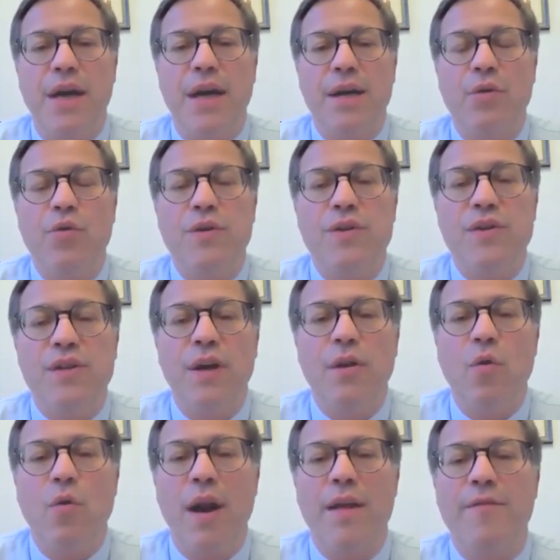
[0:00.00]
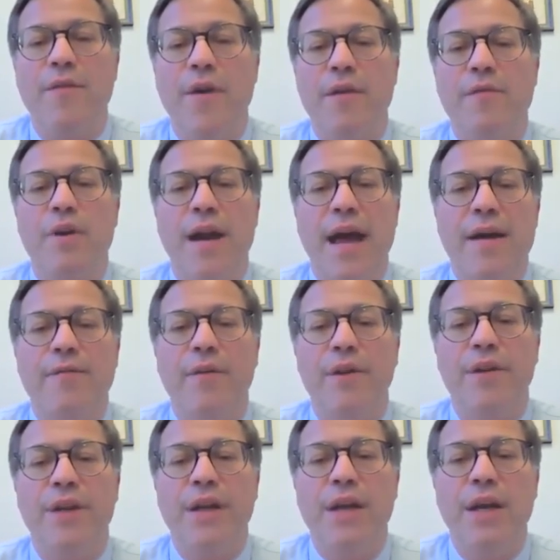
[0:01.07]
and who would still qualify for
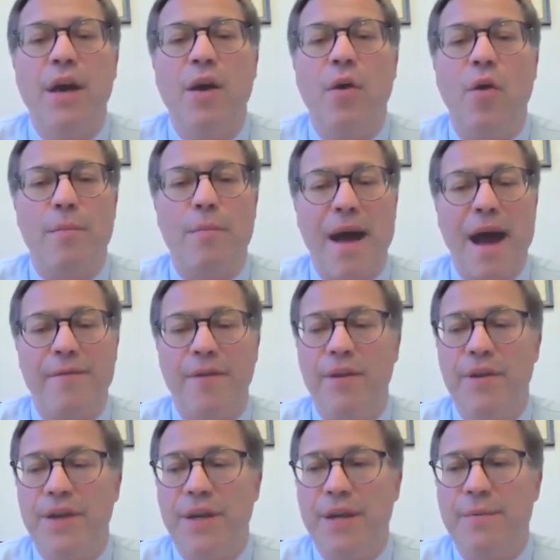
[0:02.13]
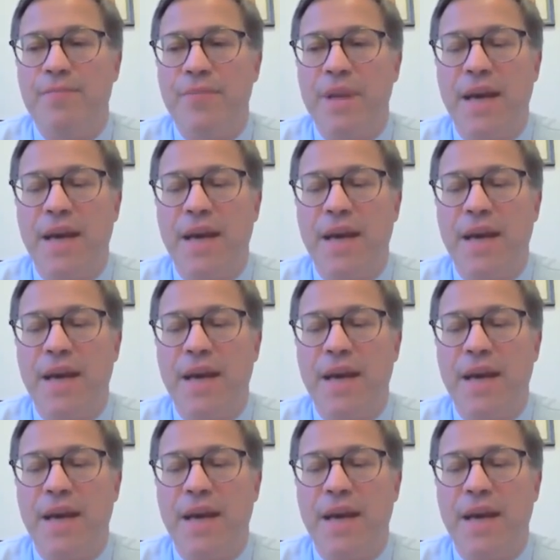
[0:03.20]
NAFLD or MAFLD.